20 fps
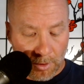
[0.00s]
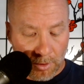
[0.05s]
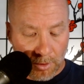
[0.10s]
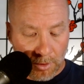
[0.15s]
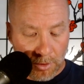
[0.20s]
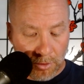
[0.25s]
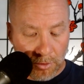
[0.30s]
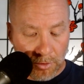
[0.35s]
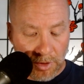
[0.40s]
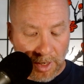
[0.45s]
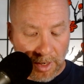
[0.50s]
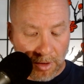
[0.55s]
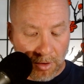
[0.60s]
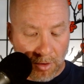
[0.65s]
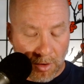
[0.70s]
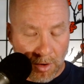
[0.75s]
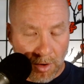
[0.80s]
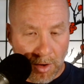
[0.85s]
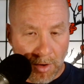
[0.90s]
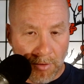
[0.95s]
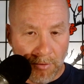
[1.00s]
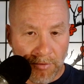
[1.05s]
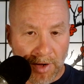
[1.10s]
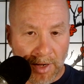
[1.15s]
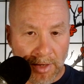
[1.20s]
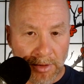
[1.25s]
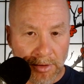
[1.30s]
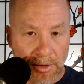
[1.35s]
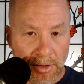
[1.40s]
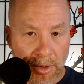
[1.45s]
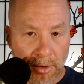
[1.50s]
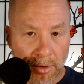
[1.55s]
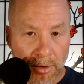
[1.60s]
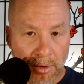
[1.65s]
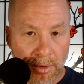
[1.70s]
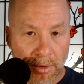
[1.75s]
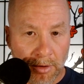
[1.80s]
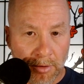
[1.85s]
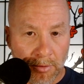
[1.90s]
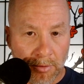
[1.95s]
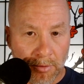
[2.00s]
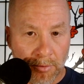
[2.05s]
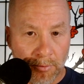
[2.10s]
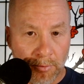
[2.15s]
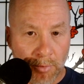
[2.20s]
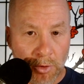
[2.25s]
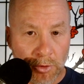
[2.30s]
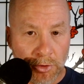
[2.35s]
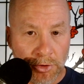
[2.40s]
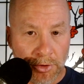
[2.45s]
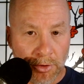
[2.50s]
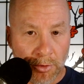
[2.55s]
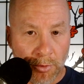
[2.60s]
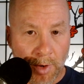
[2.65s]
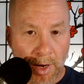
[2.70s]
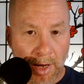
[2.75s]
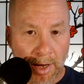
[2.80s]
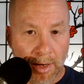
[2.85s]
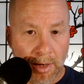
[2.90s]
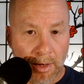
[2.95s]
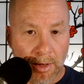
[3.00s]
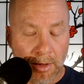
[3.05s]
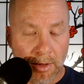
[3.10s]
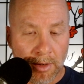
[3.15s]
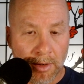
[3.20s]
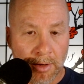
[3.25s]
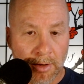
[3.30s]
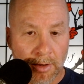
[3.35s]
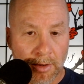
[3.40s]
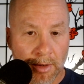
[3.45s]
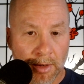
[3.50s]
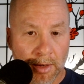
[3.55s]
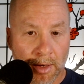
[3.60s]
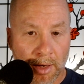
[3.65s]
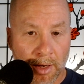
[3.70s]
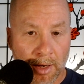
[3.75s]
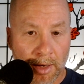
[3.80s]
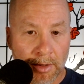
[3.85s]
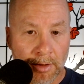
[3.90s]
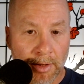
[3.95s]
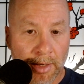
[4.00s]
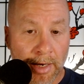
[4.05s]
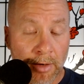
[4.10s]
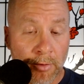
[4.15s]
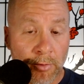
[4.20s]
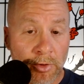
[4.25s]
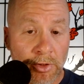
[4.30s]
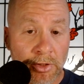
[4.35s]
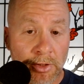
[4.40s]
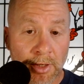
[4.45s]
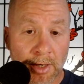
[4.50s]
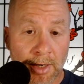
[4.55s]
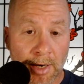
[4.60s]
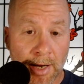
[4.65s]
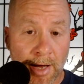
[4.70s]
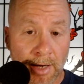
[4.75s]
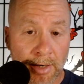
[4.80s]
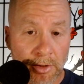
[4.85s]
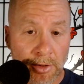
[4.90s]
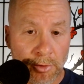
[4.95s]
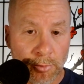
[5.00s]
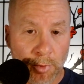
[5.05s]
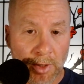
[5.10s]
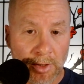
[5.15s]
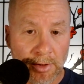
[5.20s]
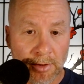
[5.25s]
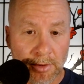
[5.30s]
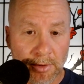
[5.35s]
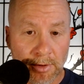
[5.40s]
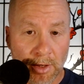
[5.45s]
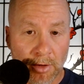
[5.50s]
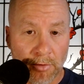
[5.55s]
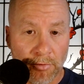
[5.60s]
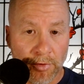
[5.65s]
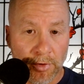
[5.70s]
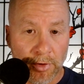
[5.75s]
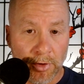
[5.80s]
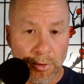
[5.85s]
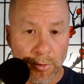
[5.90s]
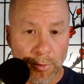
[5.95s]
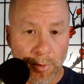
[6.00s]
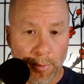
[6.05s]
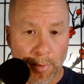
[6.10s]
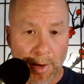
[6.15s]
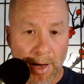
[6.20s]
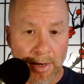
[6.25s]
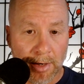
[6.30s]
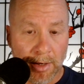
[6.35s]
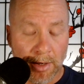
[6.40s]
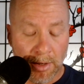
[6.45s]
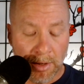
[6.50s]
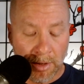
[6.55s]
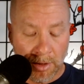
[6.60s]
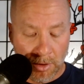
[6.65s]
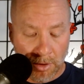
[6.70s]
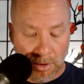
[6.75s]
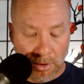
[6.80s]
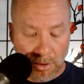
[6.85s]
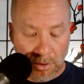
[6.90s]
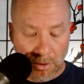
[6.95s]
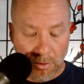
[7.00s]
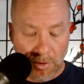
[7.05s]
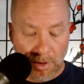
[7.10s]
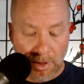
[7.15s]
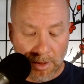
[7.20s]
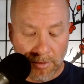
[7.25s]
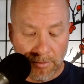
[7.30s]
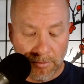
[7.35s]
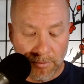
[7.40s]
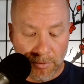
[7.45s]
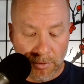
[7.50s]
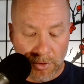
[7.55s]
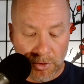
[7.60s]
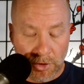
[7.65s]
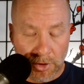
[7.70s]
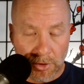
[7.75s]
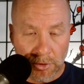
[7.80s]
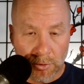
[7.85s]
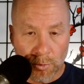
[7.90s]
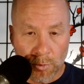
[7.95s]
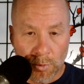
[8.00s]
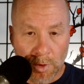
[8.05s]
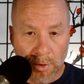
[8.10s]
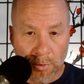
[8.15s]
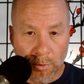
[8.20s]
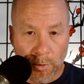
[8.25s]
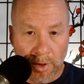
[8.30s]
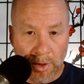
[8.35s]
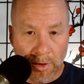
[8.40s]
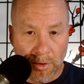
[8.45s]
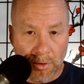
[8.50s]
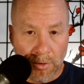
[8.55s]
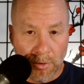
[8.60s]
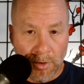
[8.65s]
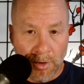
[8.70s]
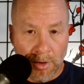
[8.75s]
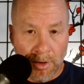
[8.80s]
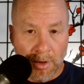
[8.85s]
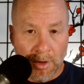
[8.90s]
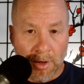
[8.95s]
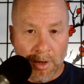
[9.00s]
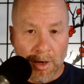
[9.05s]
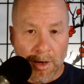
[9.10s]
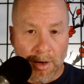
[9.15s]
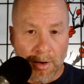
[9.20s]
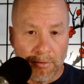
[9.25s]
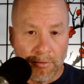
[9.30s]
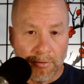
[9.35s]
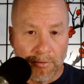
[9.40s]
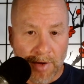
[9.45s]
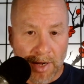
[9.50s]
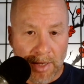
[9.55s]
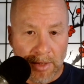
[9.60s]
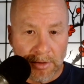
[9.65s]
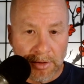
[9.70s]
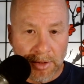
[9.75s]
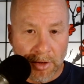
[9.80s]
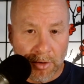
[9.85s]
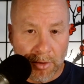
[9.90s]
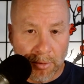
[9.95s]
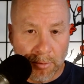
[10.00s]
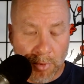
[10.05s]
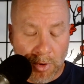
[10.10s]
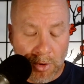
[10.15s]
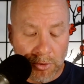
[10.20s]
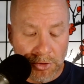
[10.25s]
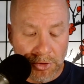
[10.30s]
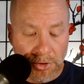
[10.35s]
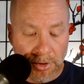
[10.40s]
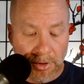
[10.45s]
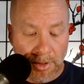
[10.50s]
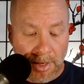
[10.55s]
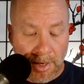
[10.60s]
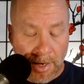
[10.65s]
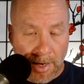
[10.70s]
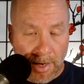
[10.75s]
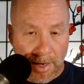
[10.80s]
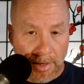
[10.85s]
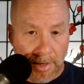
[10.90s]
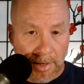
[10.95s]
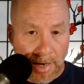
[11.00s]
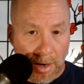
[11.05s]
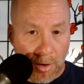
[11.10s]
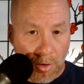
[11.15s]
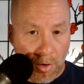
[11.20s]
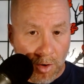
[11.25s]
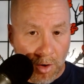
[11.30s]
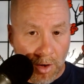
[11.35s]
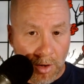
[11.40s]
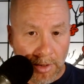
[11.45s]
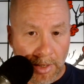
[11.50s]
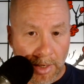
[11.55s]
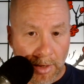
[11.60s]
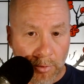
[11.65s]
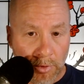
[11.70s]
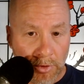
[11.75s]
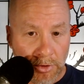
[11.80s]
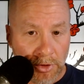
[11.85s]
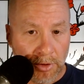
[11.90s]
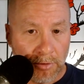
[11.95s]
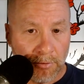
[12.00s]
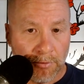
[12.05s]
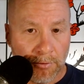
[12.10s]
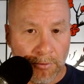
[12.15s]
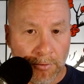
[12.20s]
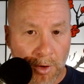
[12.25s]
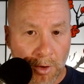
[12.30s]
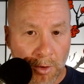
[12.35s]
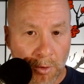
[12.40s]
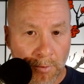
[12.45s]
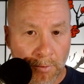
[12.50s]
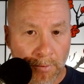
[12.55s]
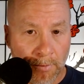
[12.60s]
You take all voluntary motion away, and language cannot express itself in a human body. You give just one window of voluntary motion, and now all language can flow.